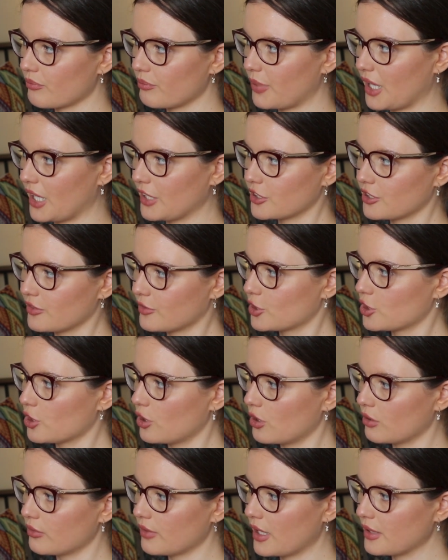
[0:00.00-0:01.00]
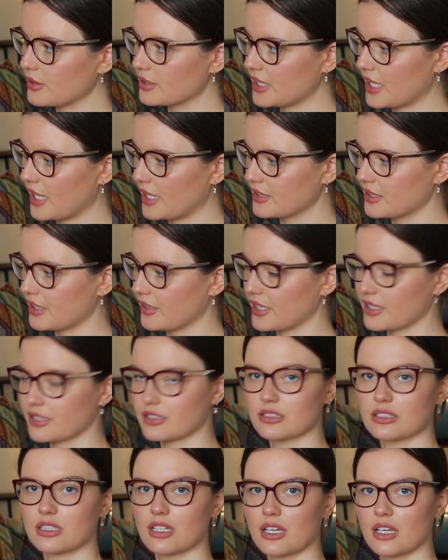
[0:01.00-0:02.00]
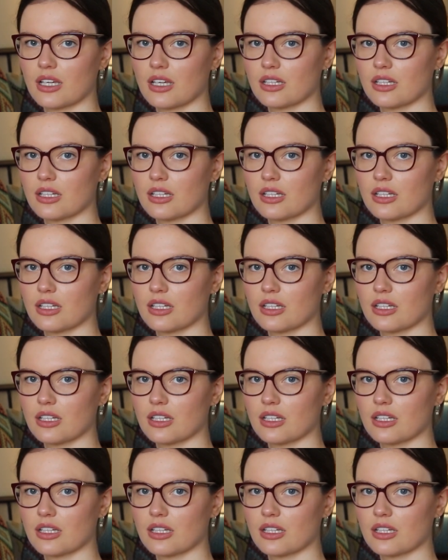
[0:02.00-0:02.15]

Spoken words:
batch of short rows there, so this